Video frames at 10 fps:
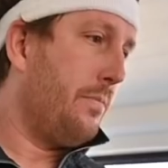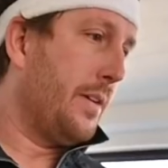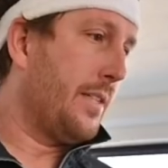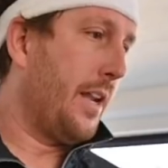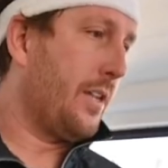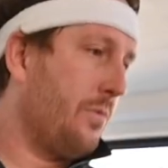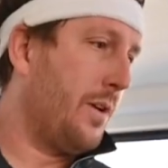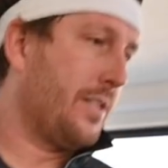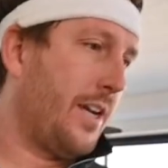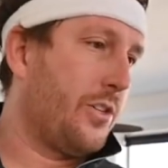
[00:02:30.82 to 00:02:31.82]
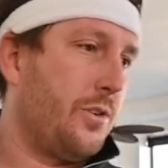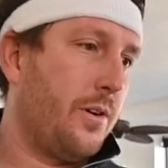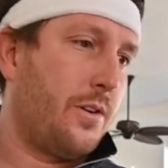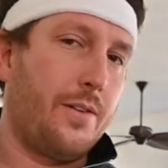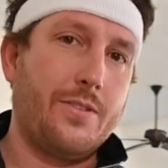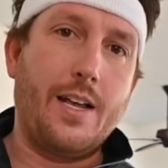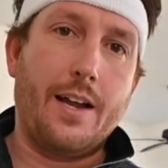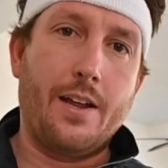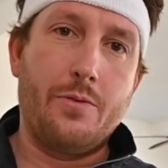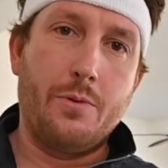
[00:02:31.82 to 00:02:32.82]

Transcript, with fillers: My setting's one slash 200th of a second,